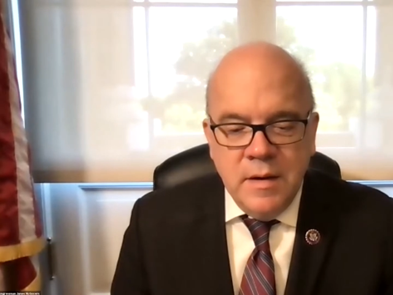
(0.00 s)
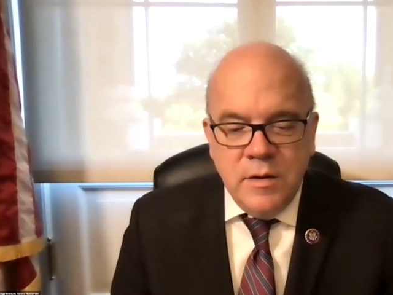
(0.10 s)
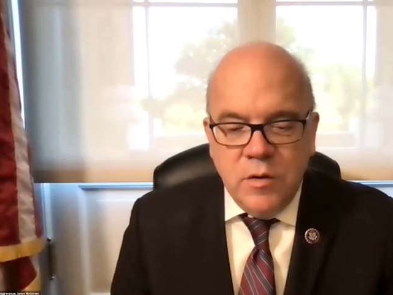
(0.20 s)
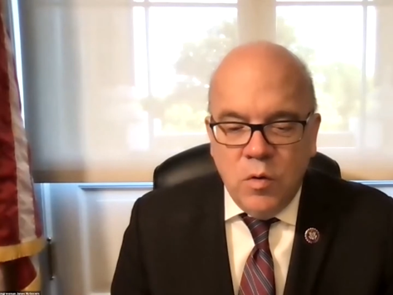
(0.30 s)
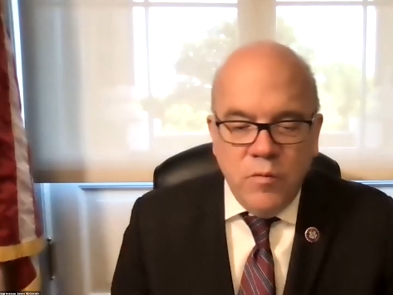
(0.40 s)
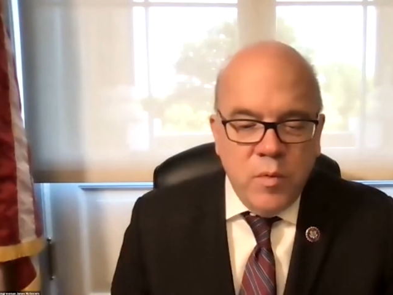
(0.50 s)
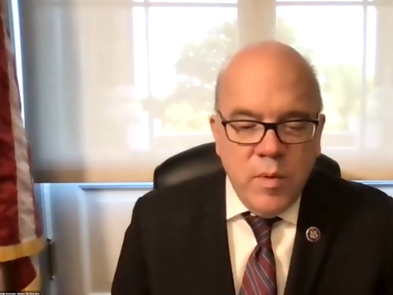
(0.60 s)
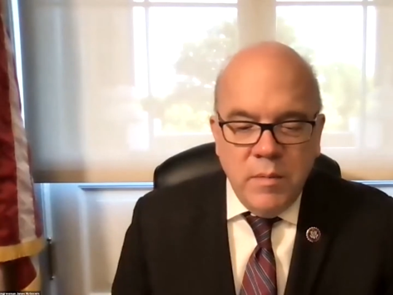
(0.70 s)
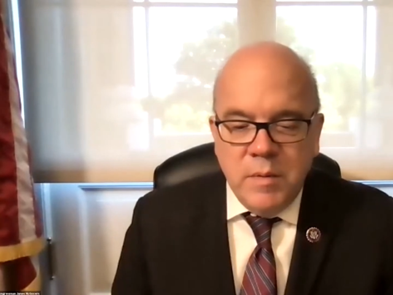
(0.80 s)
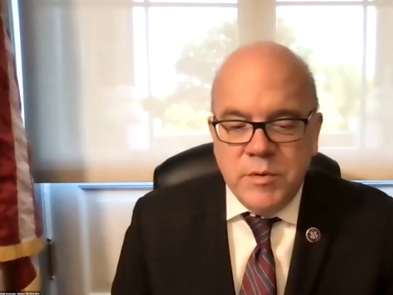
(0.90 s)
The
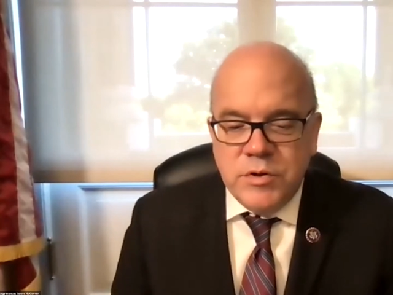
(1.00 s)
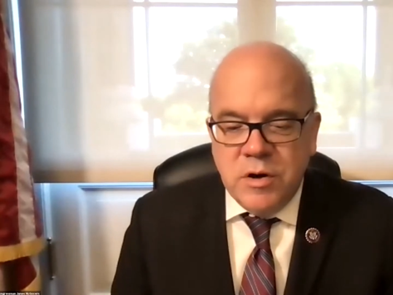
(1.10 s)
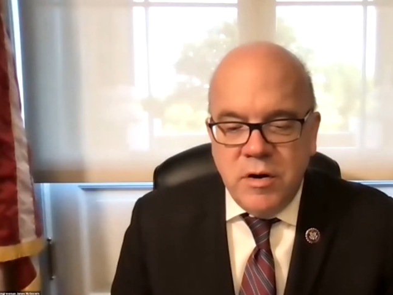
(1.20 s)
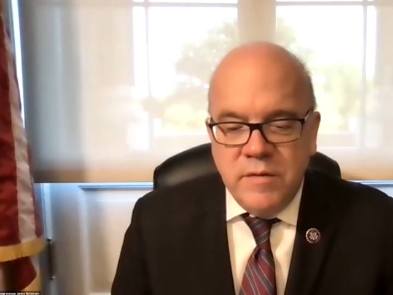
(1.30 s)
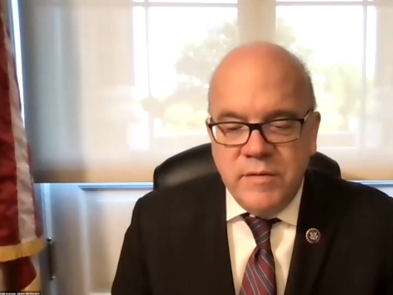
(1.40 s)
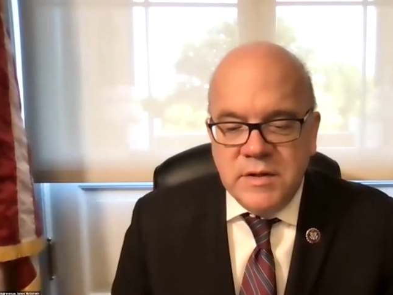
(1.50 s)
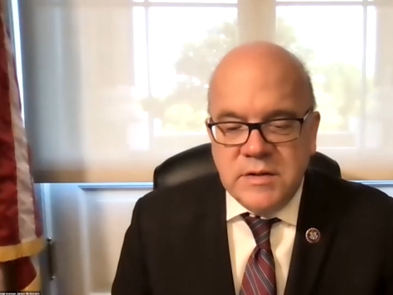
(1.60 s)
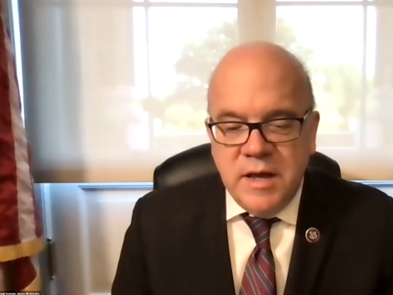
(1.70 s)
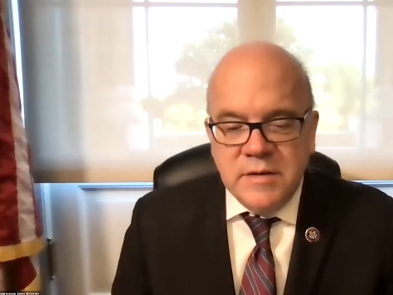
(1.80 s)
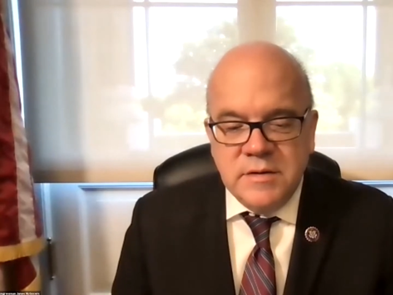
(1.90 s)
overwhelming majority of these
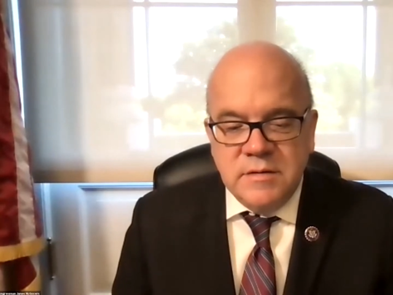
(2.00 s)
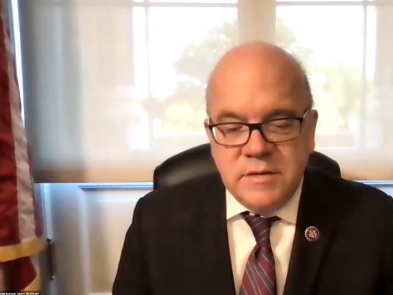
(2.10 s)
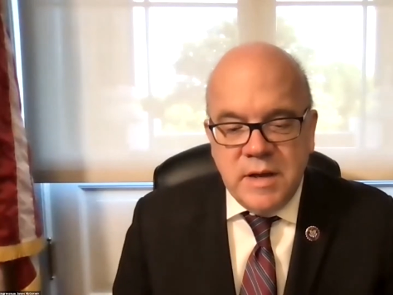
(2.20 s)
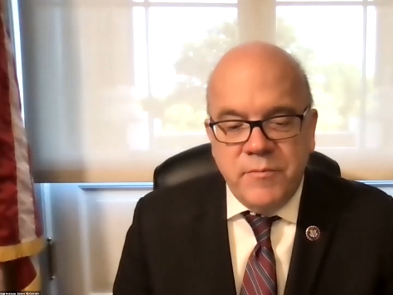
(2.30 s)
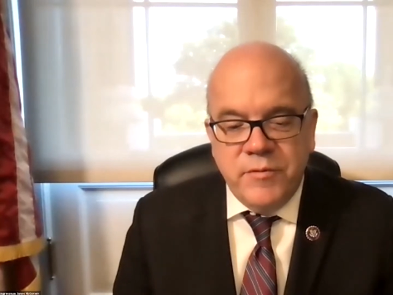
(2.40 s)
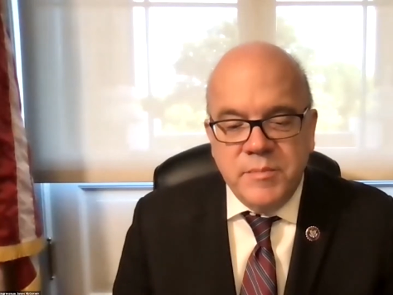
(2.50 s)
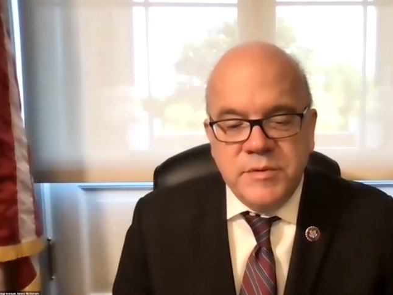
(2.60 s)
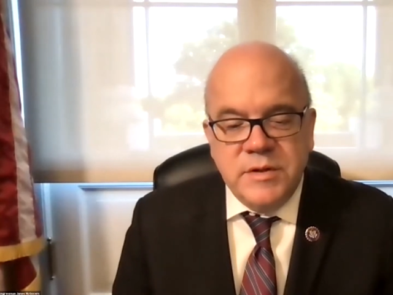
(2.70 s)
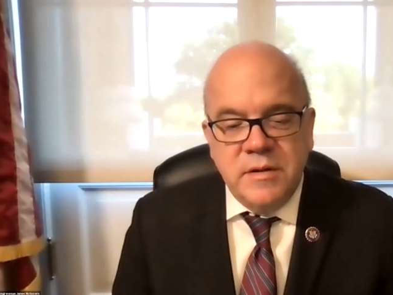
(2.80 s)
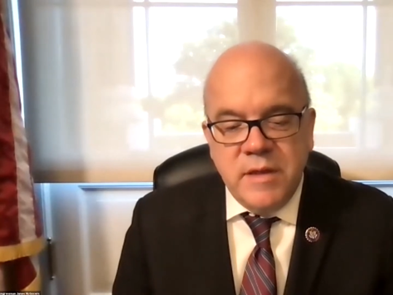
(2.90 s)
deaths stem from
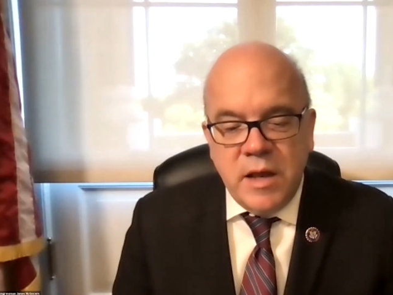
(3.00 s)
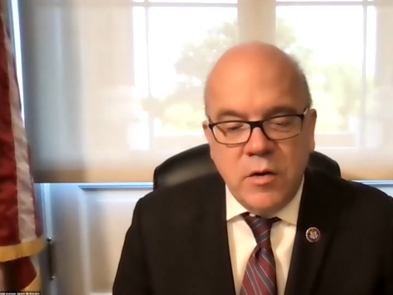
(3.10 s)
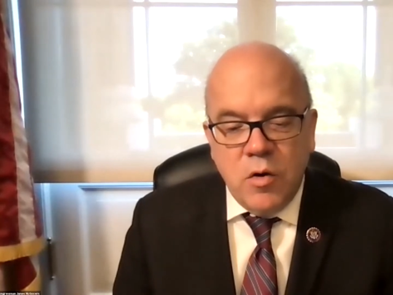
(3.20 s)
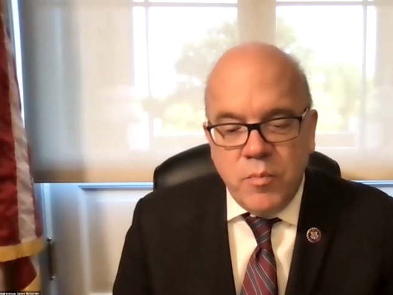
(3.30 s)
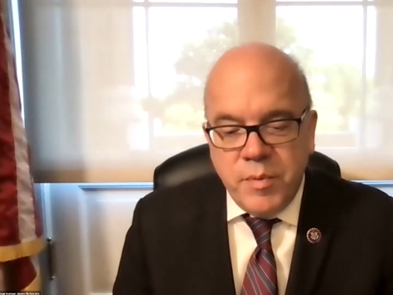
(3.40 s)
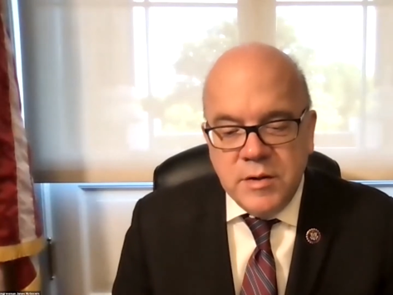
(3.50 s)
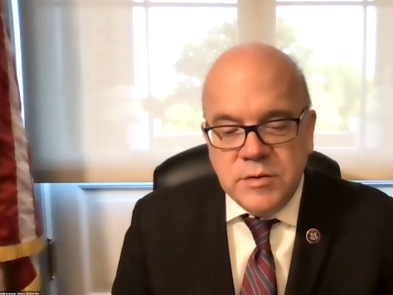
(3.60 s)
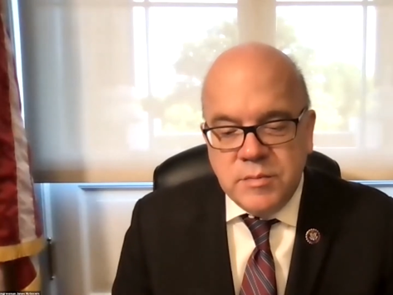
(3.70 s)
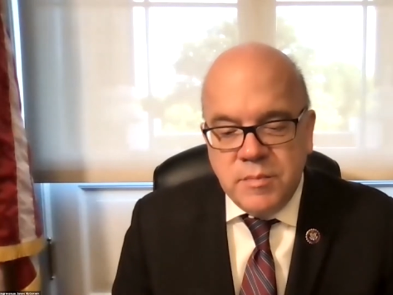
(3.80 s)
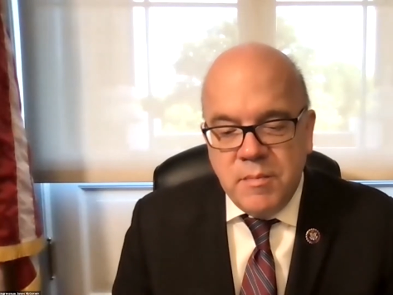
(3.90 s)
synthetic
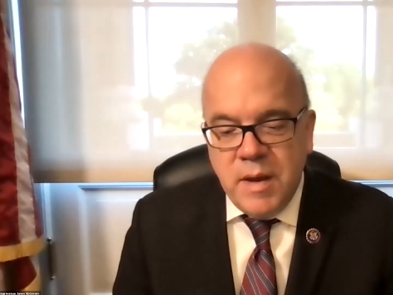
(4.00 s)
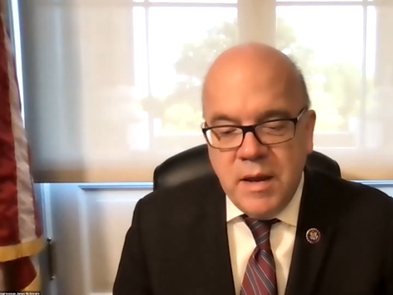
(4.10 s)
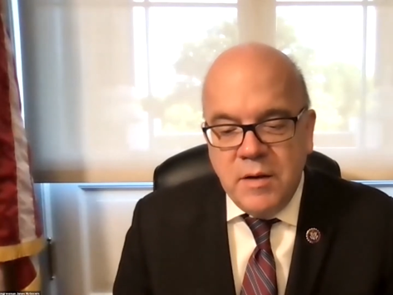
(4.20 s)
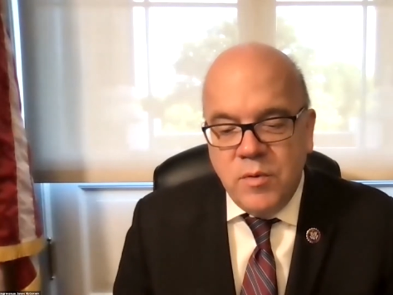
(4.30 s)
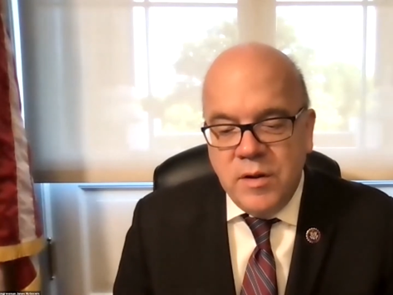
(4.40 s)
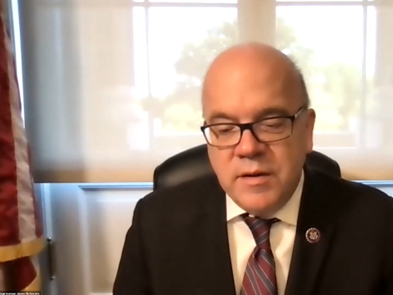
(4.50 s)
opioids made with